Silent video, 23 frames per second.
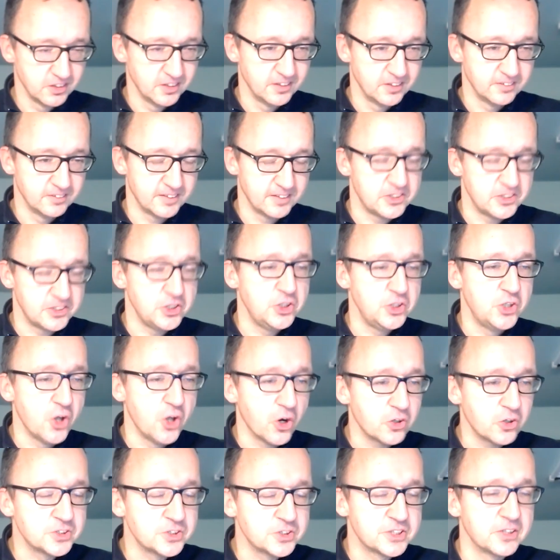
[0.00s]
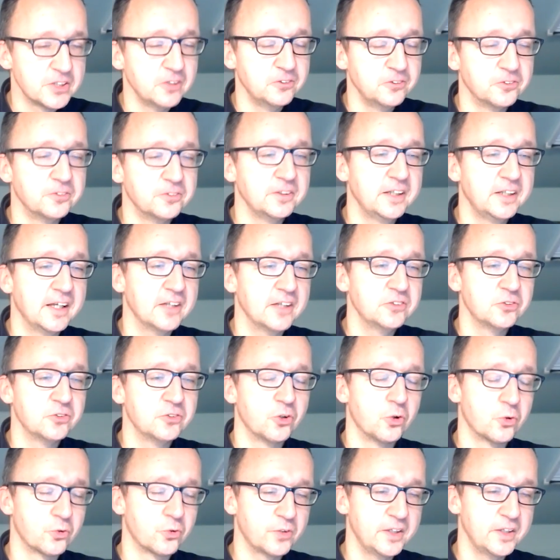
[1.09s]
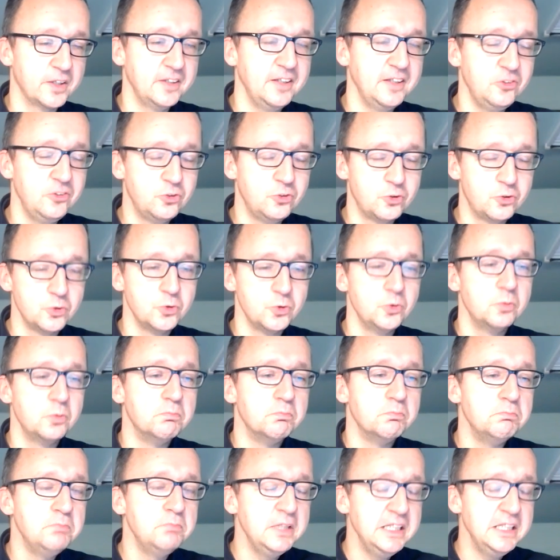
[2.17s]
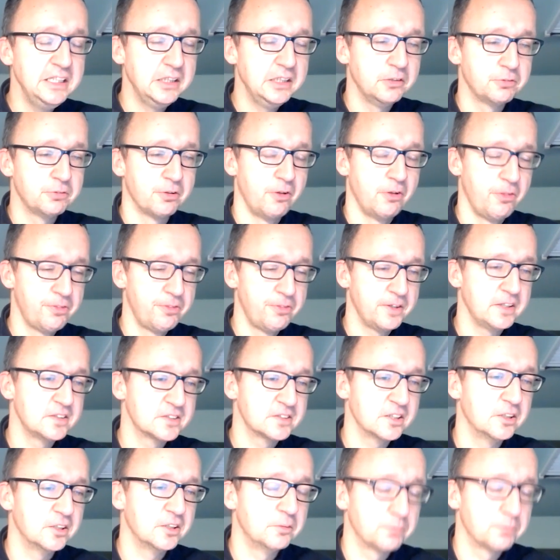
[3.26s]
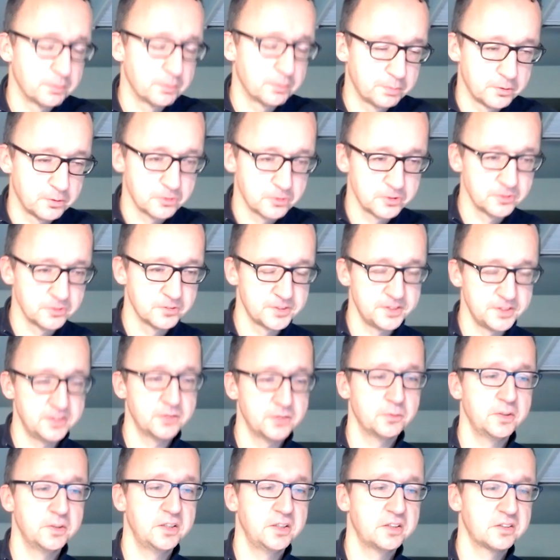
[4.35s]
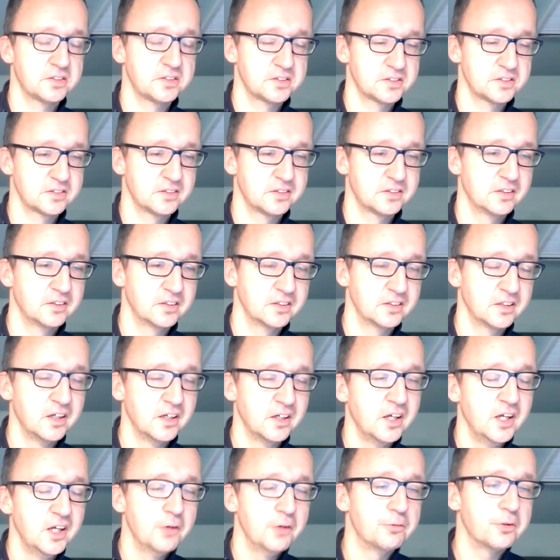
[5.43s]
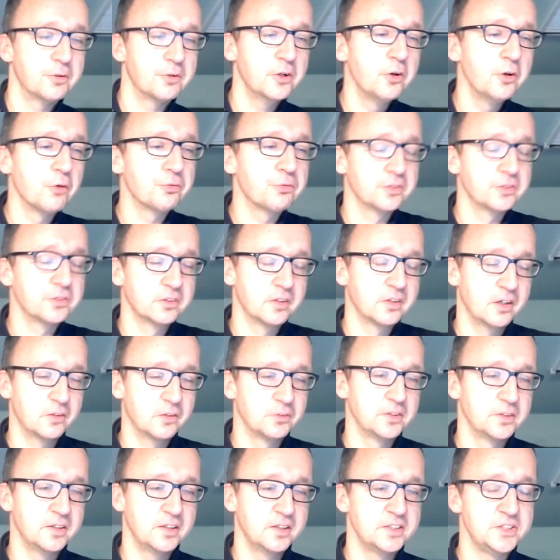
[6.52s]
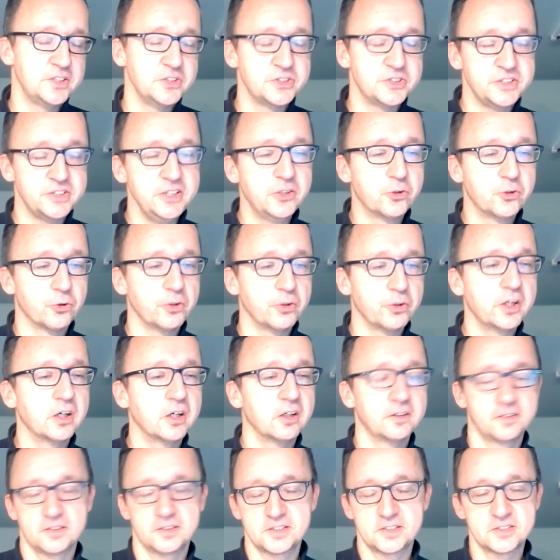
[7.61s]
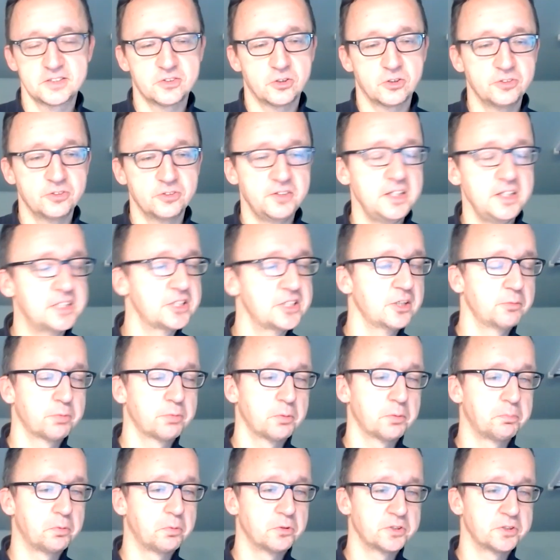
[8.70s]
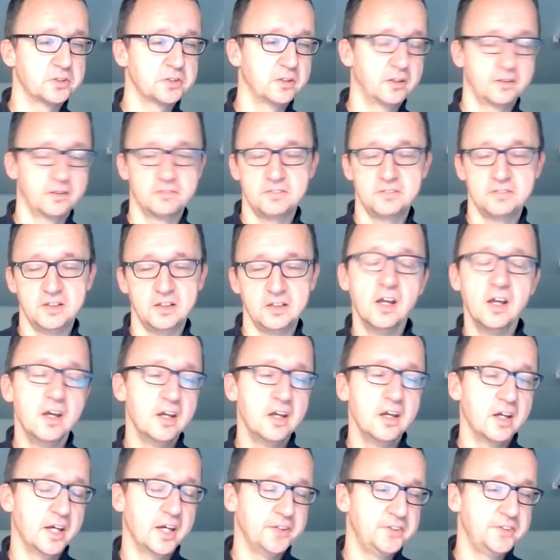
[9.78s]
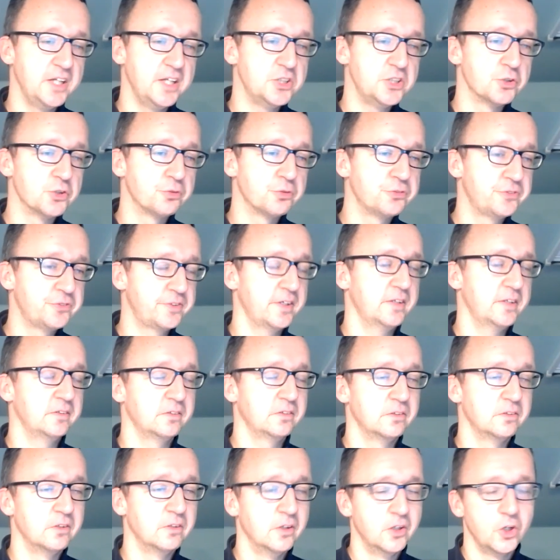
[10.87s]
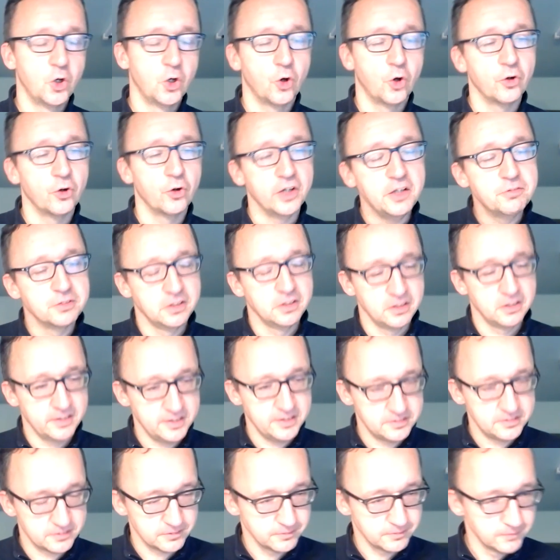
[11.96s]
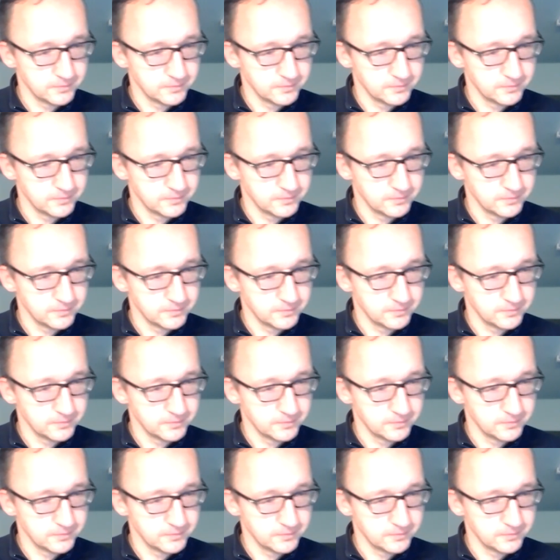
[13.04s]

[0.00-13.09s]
that young children can already do meaningful things in proportional situations. Very often nowadays, you see curricula that start teaching proportionality at the age of 10 or even later.